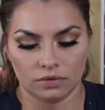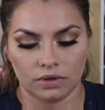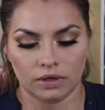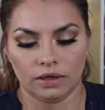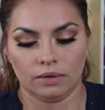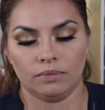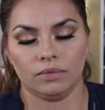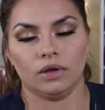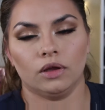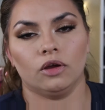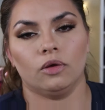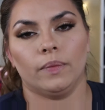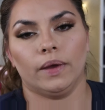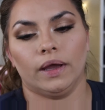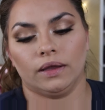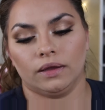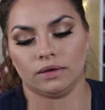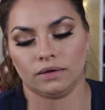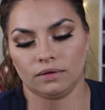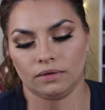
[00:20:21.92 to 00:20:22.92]
okay, I'm going to go
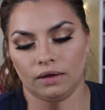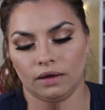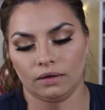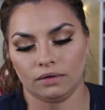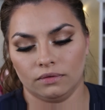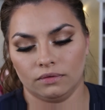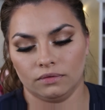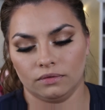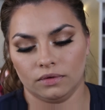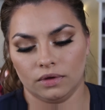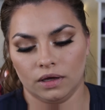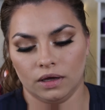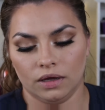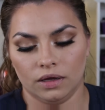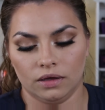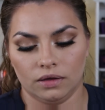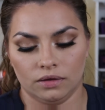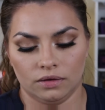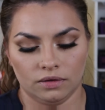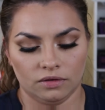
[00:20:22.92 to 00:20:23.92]
back into that
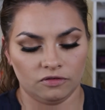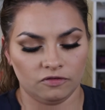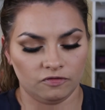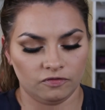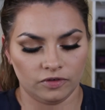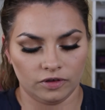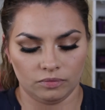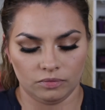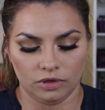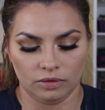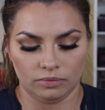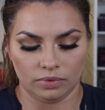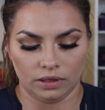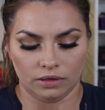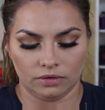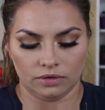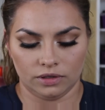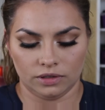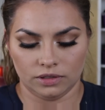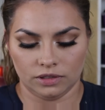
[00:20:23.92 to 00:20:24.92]
uh, Fit Me
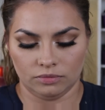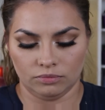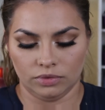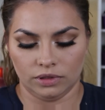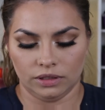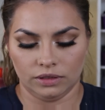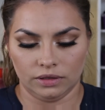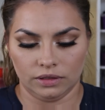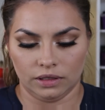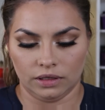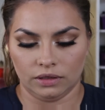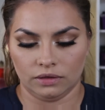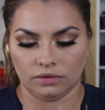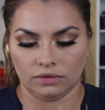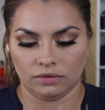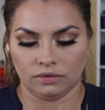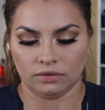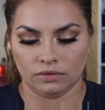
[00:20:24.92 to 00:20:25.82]
powder to blend that.